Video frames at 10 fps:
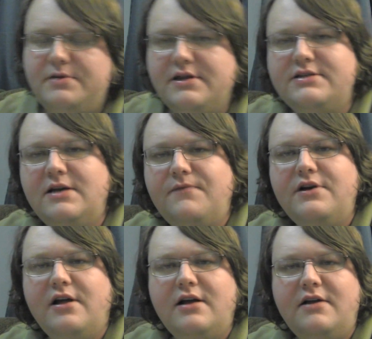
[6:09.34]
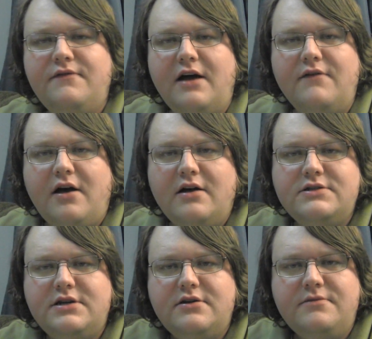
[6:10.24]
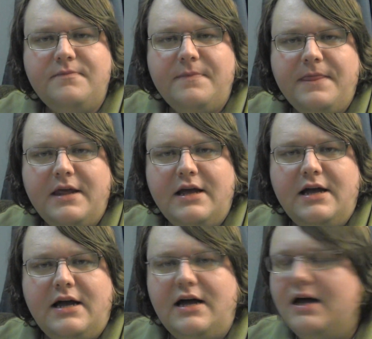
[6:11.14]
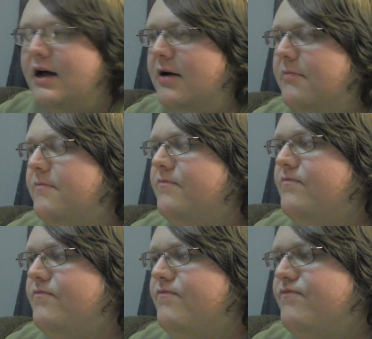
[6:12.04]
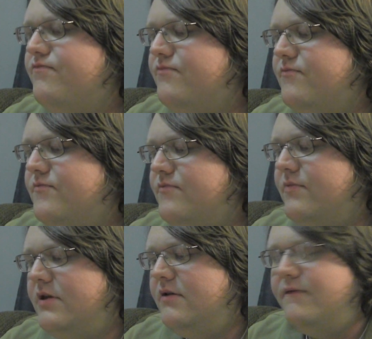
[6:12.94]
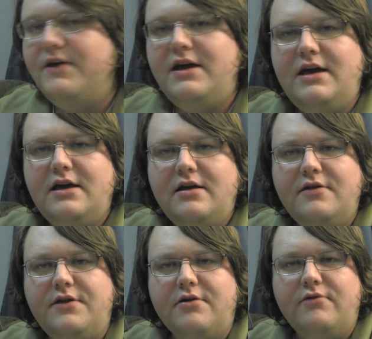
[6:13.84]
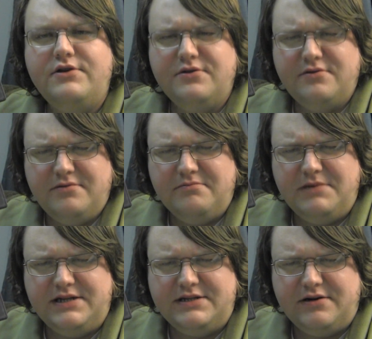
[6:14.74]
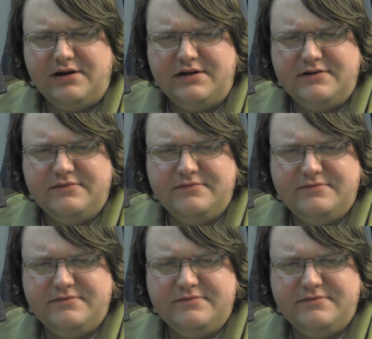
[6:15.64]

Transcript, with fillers: one, picked this up for $1.95 also. Um, V, the original miniseries.